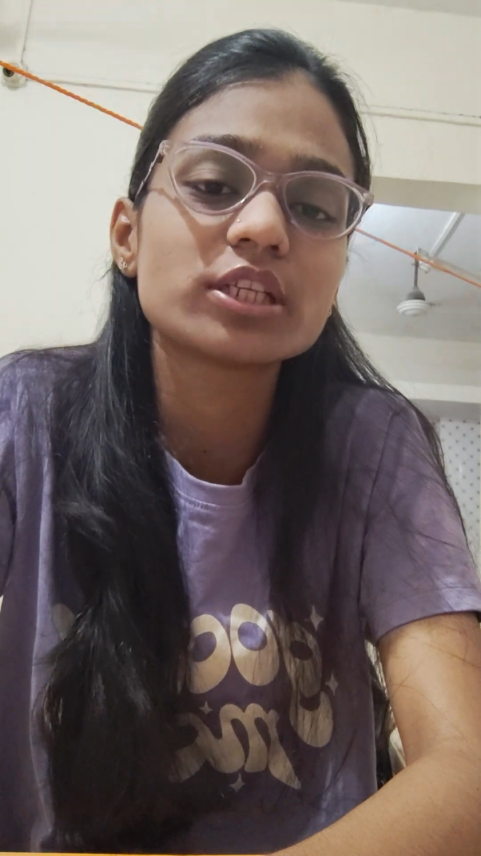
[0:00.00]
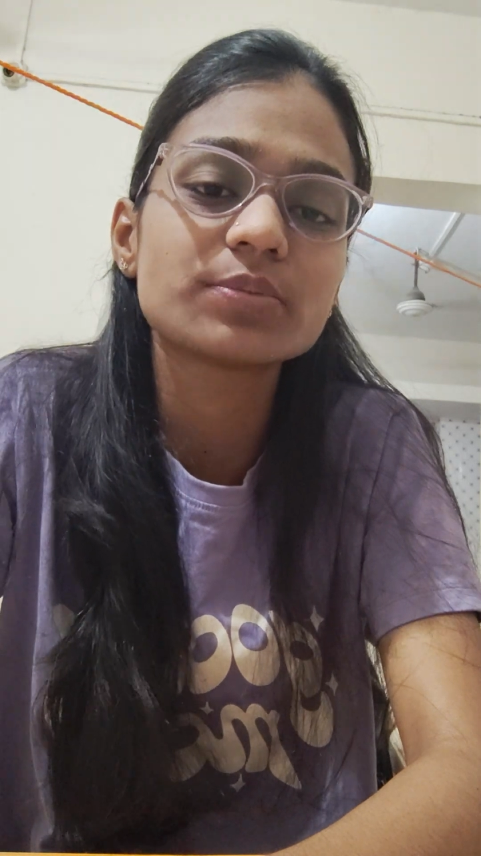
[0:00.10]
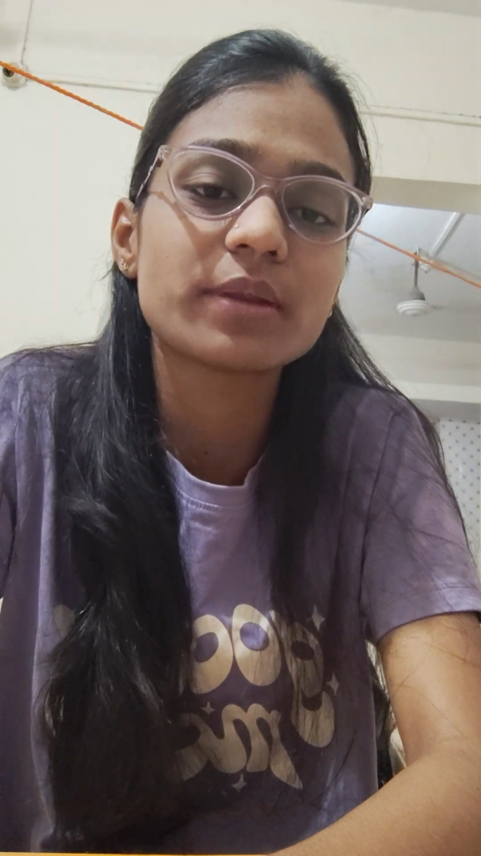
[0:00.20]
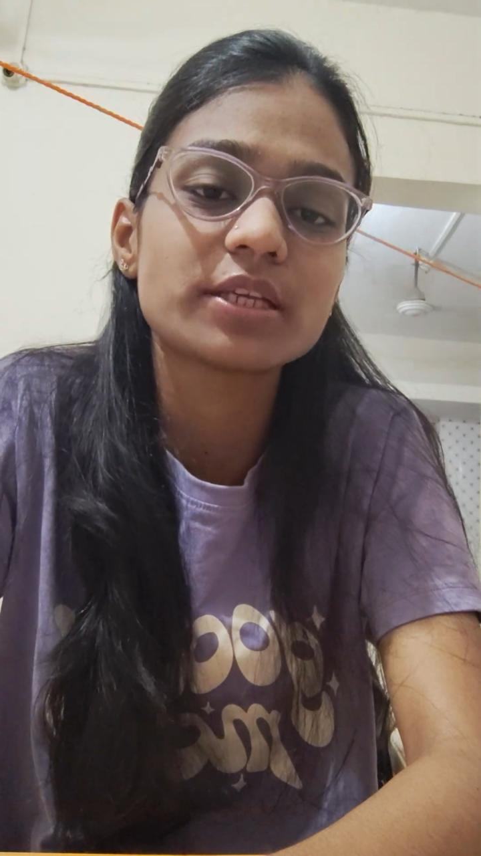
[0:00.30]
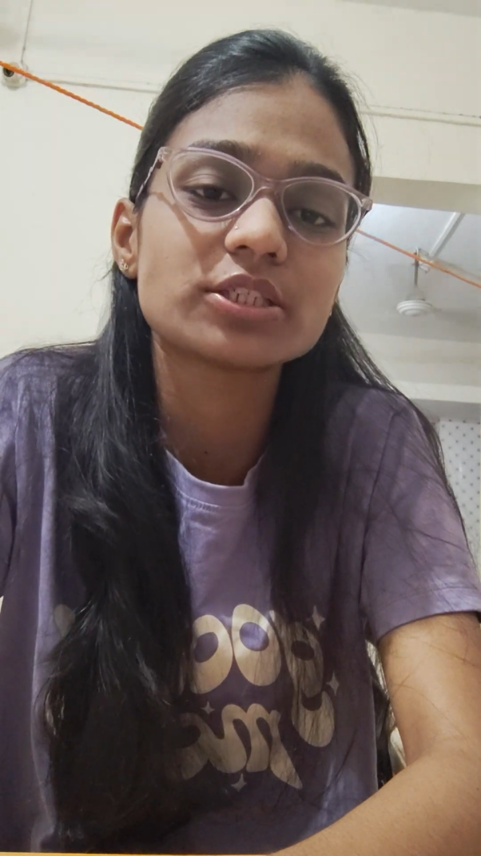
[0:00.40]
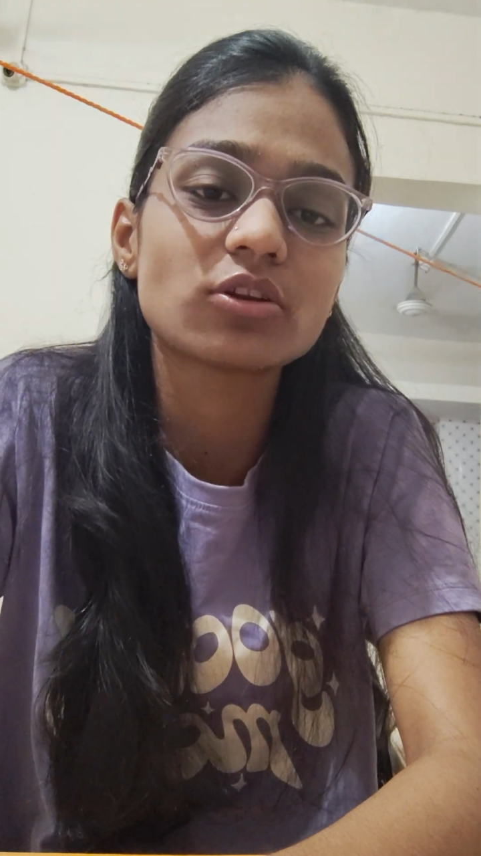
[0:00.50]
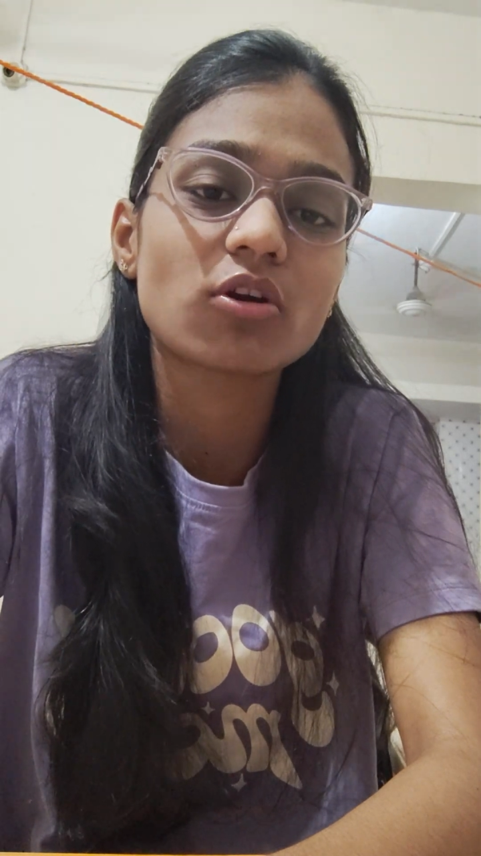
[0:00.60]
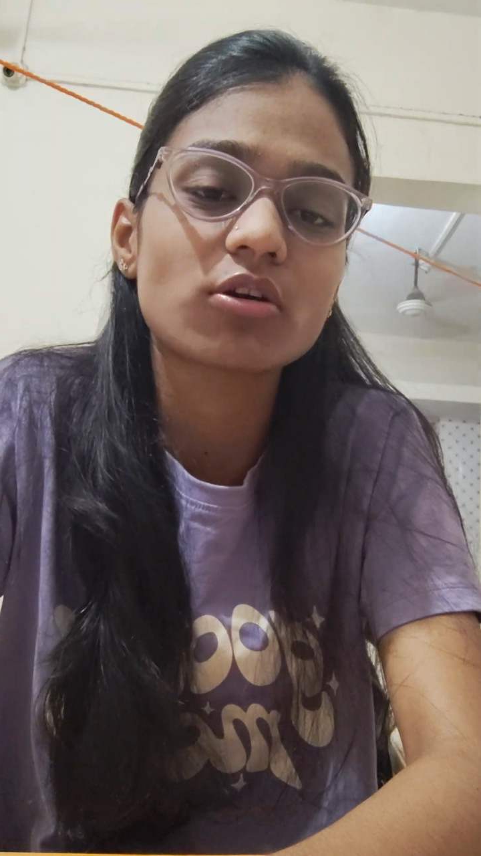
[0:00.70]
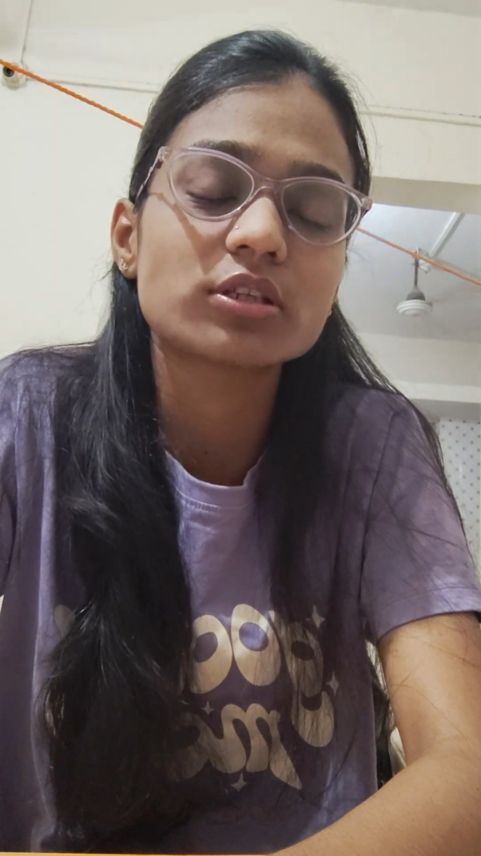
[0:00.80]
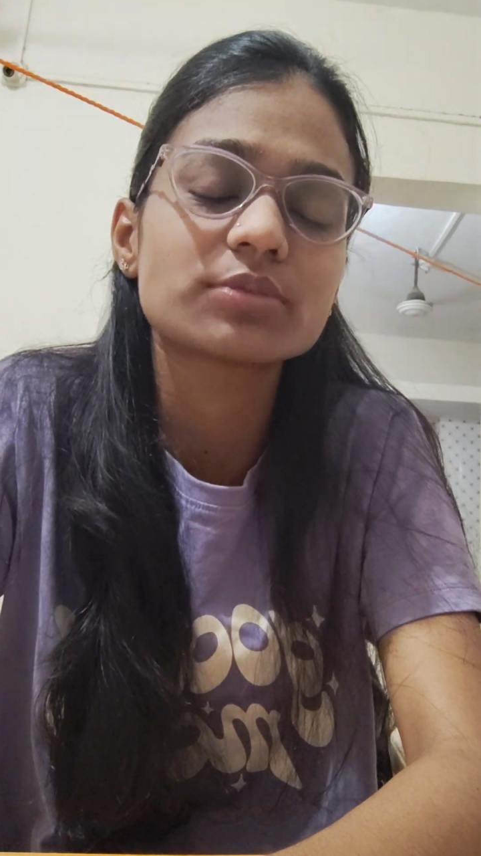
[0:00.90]
respiration
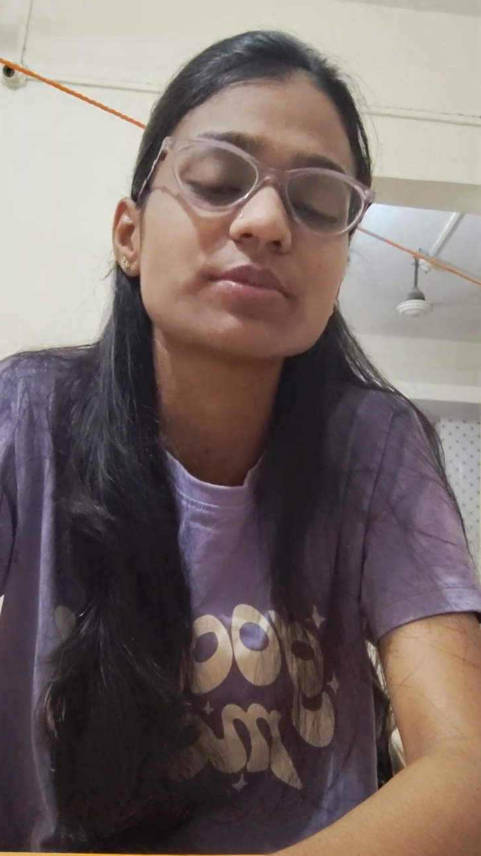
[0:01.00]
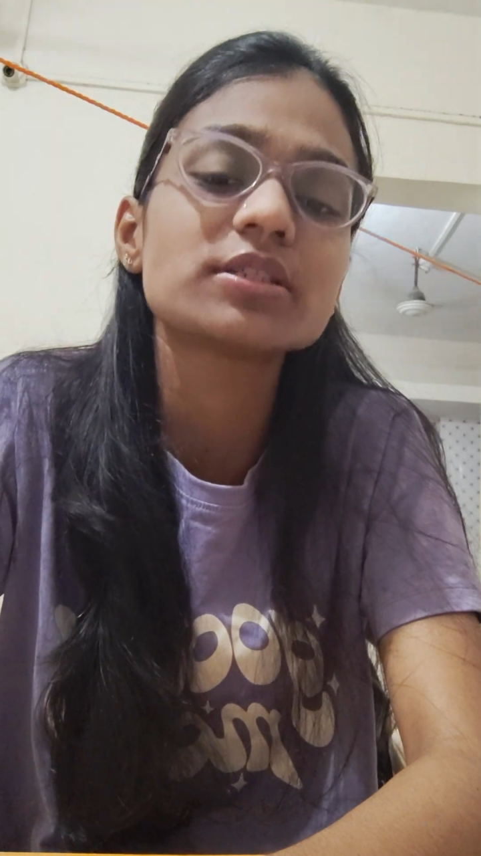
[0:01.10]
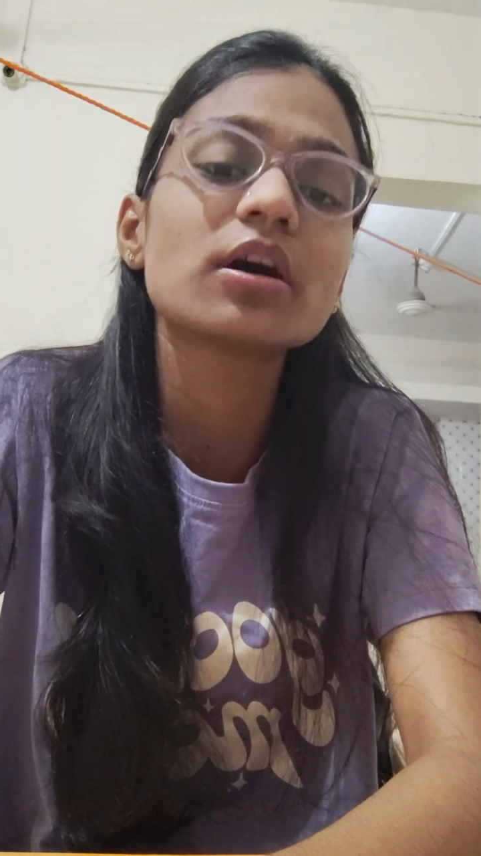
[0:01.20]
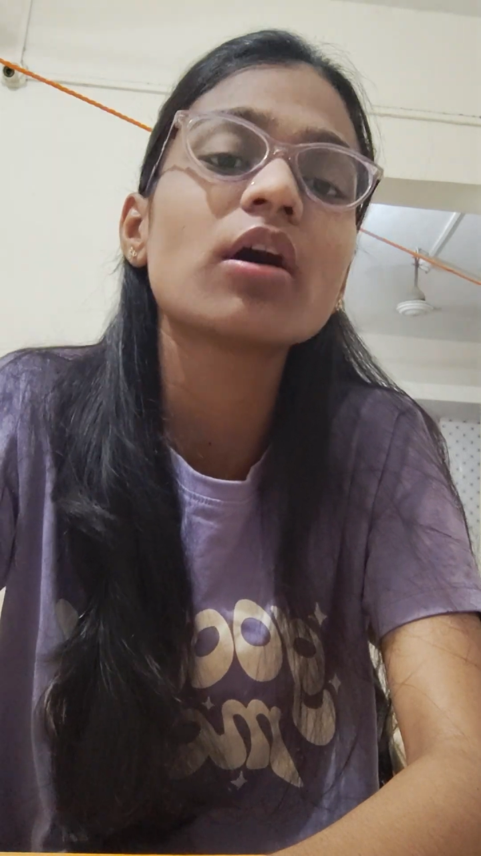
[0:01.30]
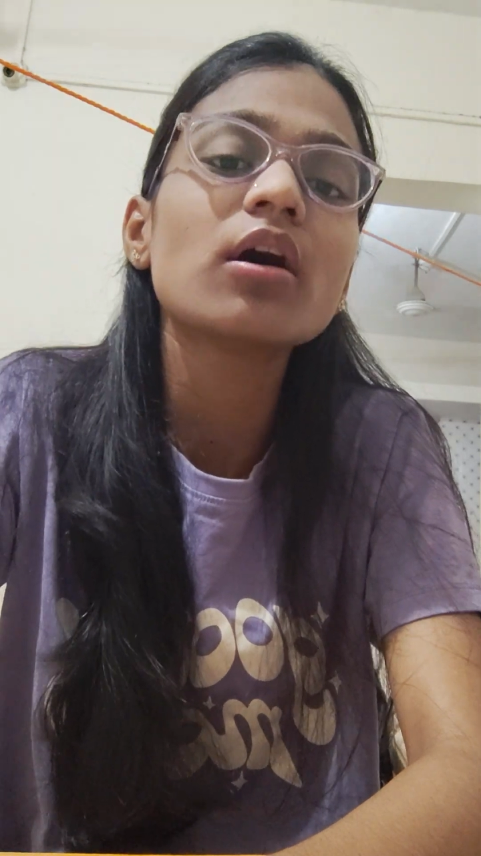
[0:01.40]
occurs, means